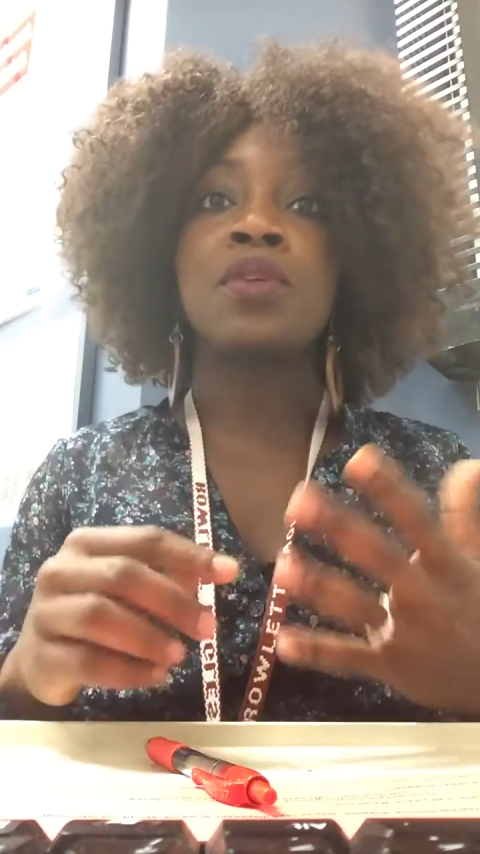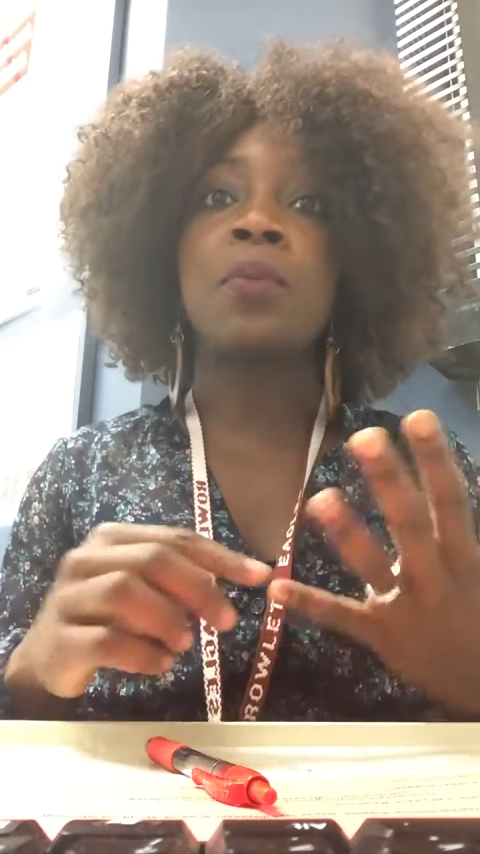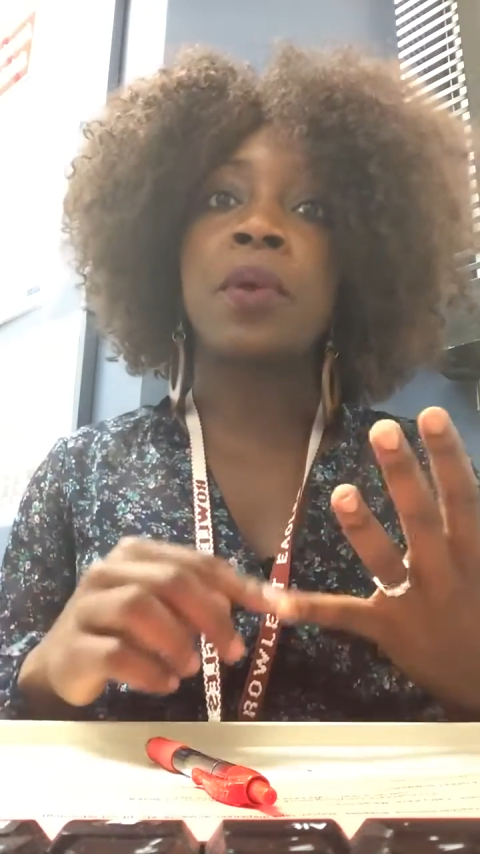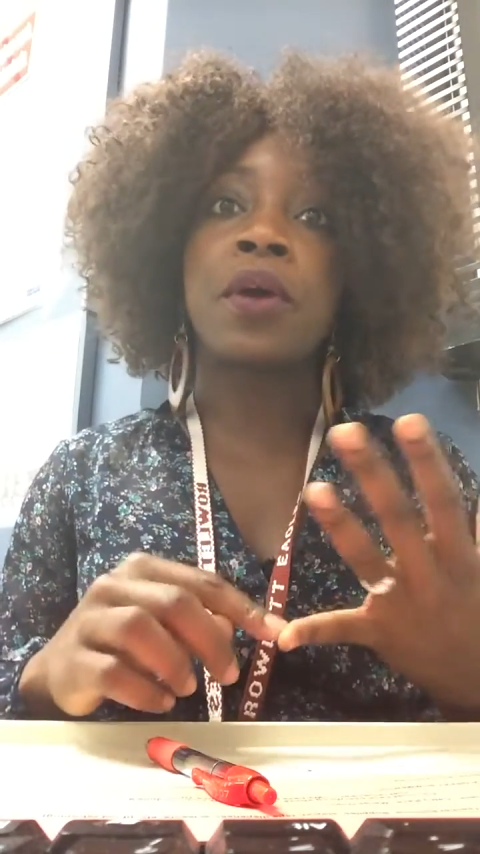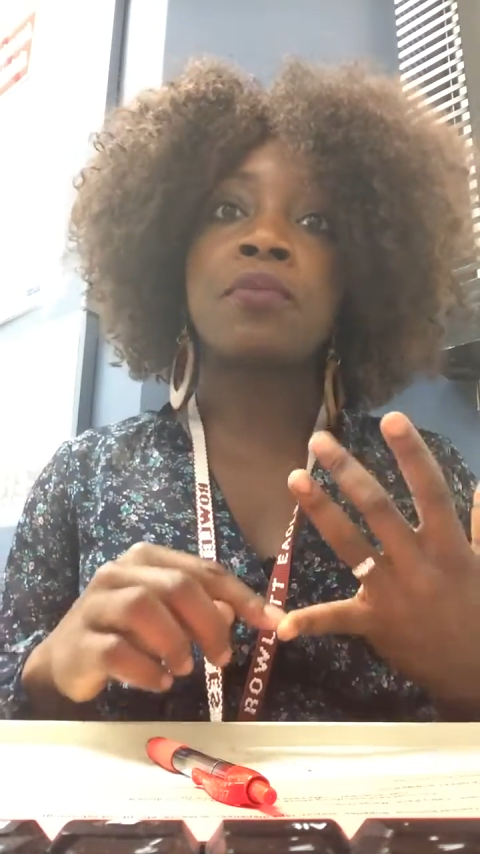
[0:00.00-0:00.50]
you
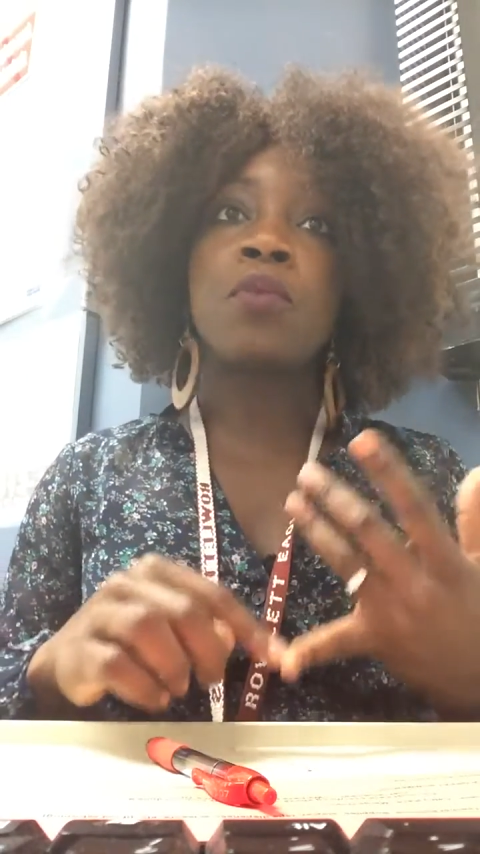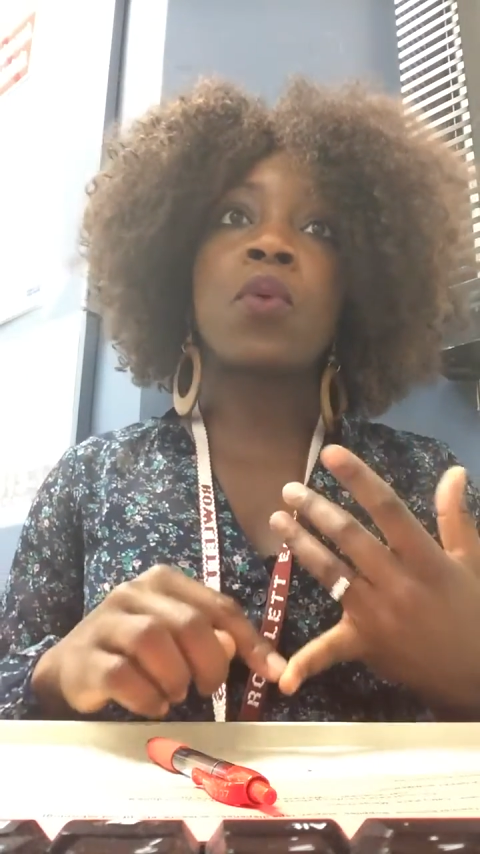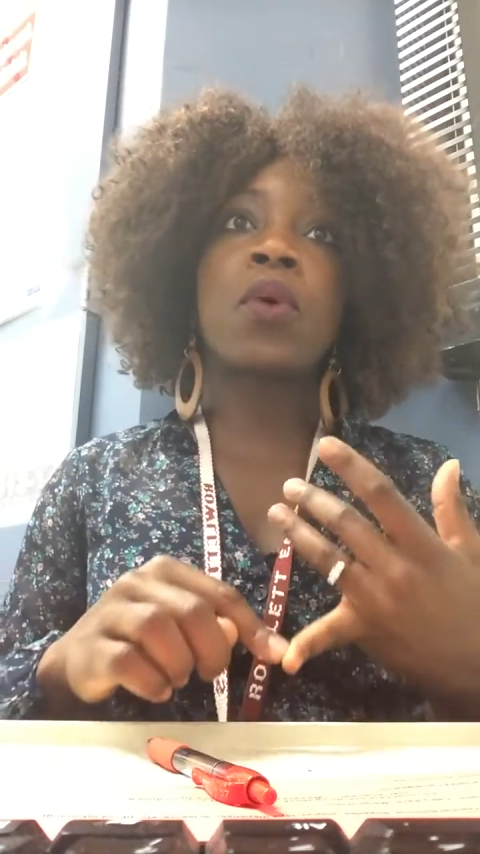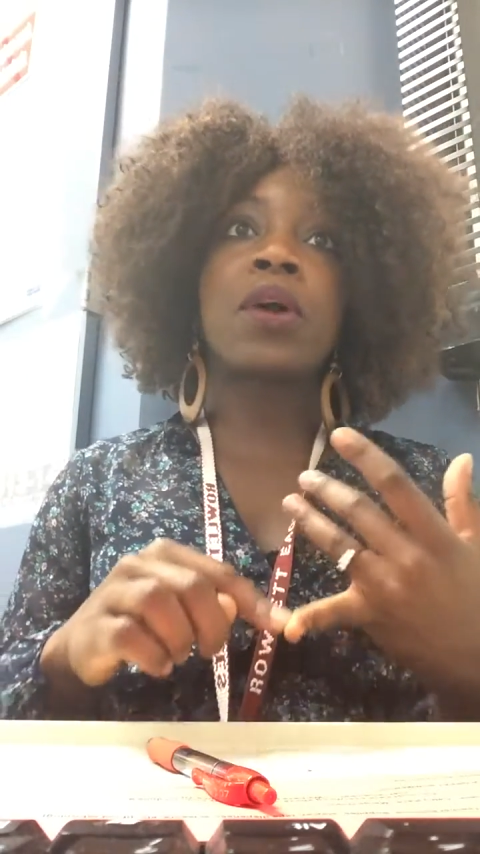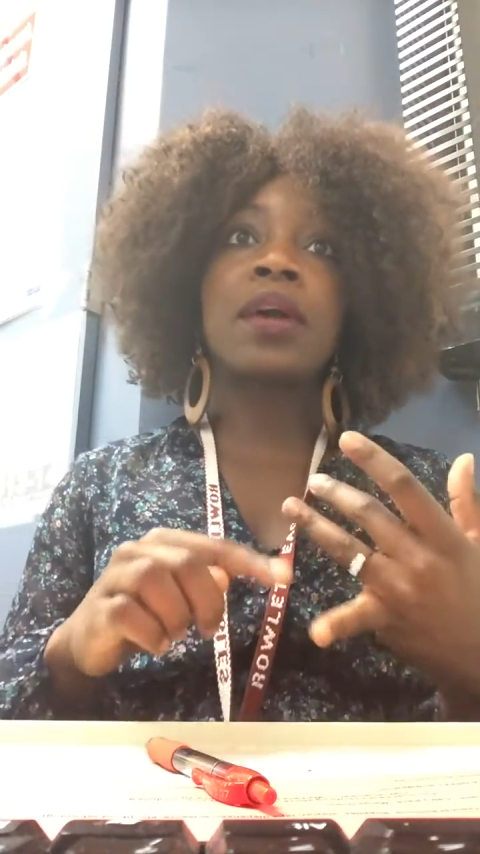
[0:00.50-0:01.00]
burn
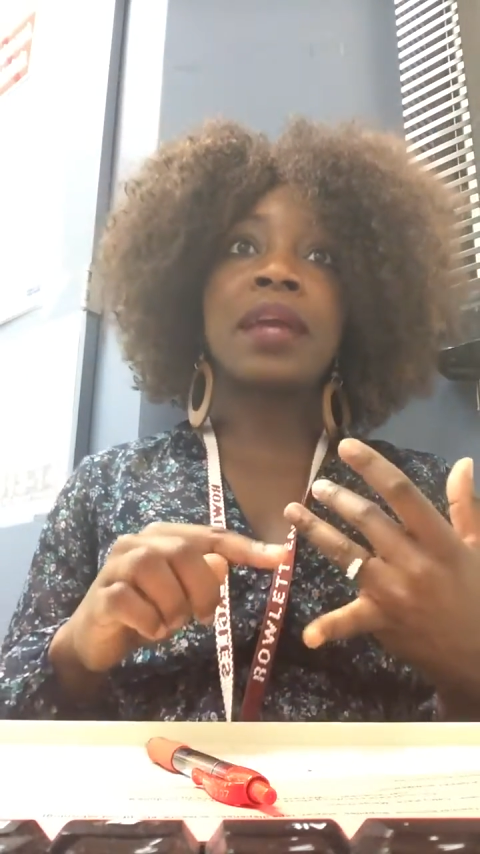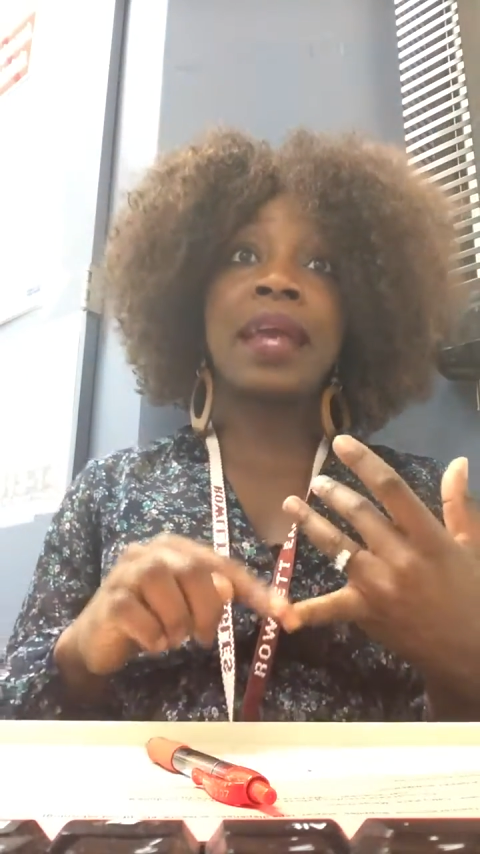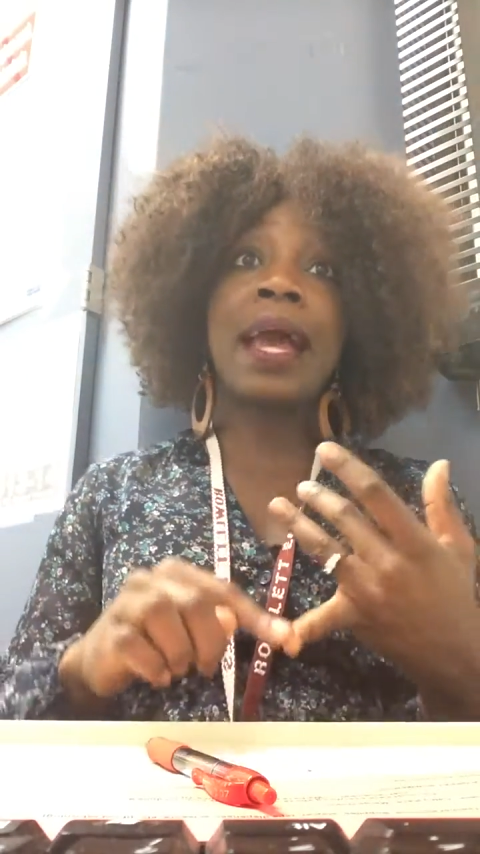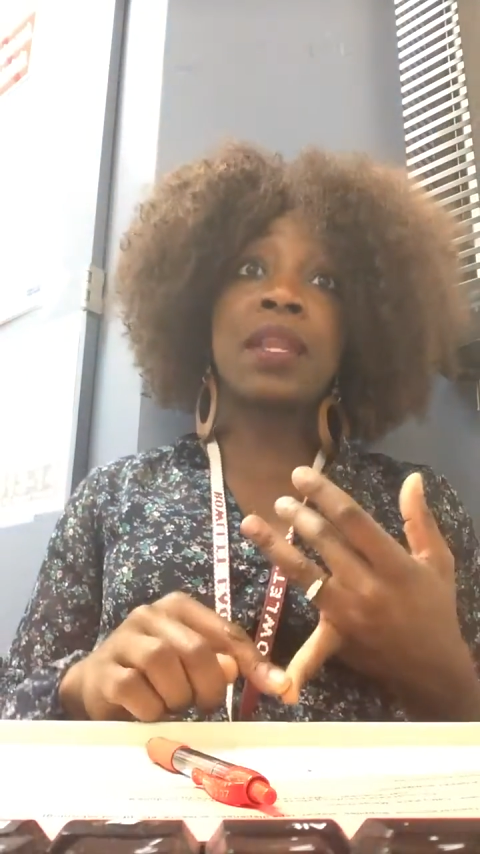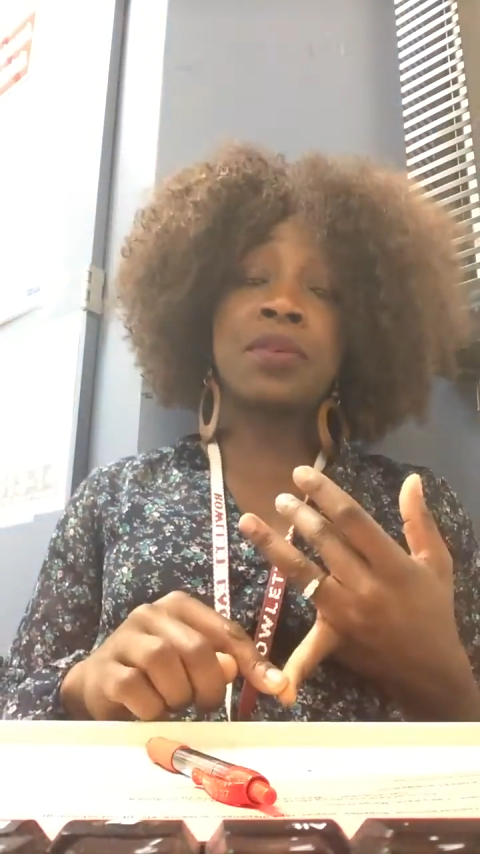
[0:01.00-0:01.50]
more
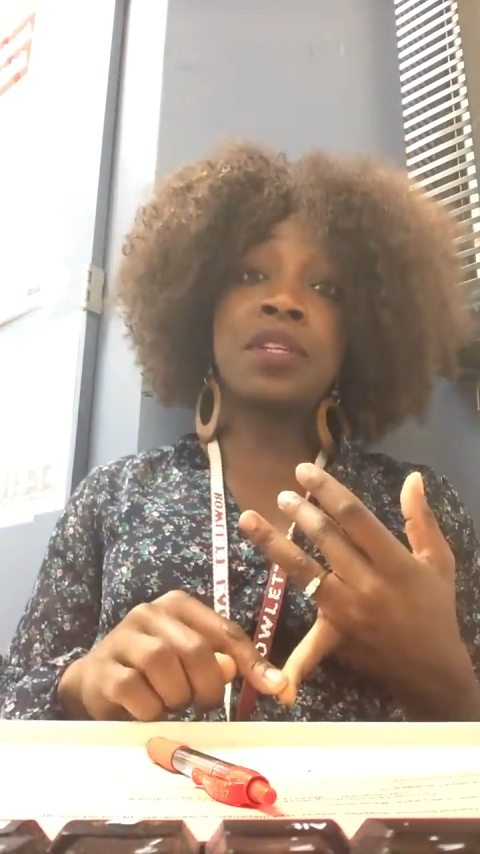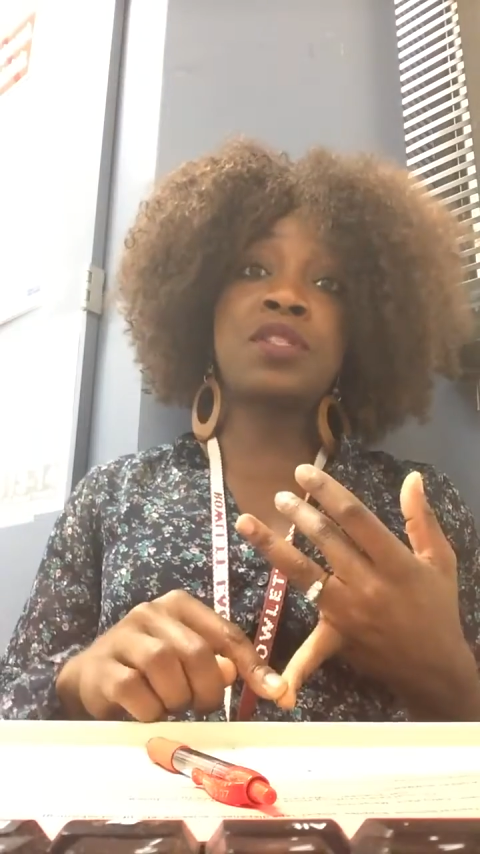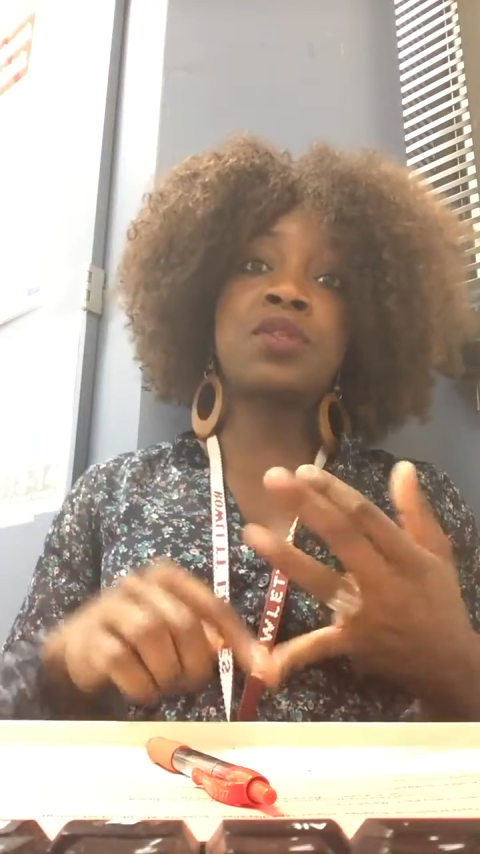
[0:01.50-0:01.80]
calories.